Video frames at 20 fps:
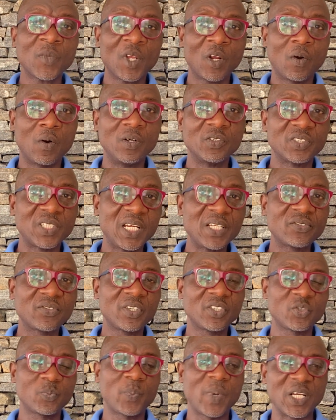
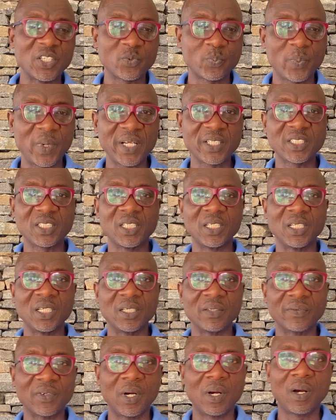Consensus perspective
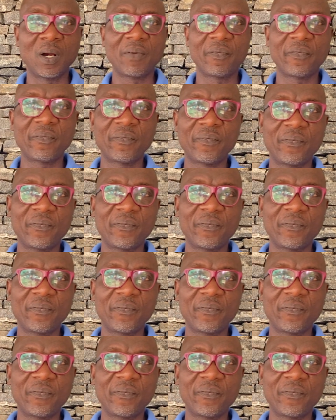of